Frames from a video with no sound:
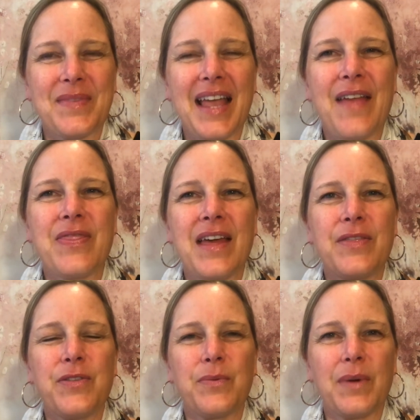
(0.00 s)
And
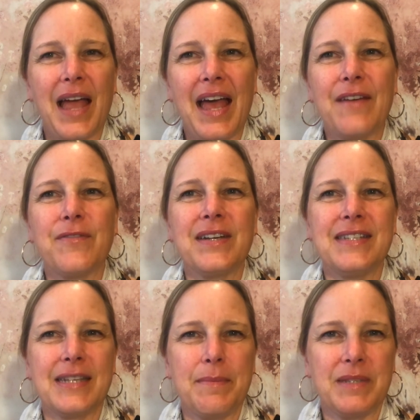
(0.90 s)
then through every
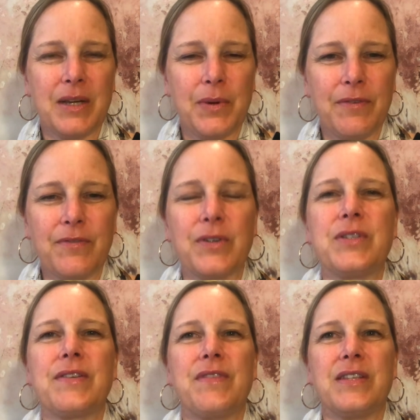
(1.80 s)
subsequent
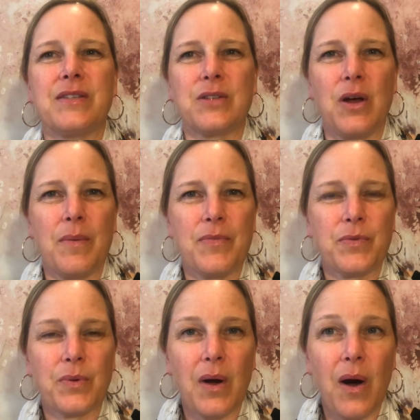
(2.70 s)
verse of this psalm,
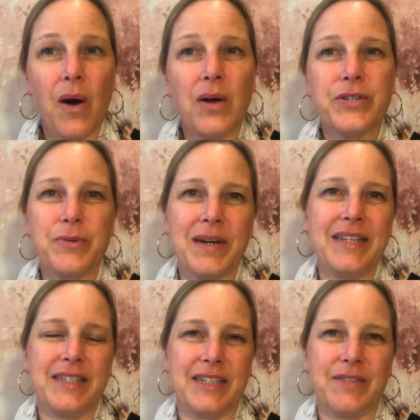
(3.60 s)
through all
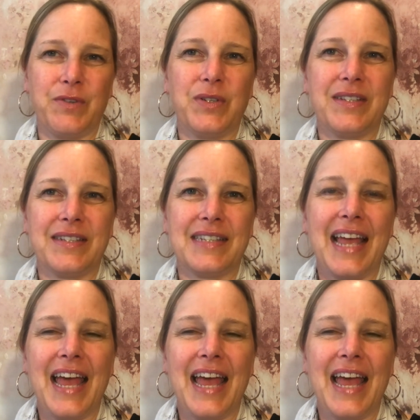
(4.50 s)
26 verses,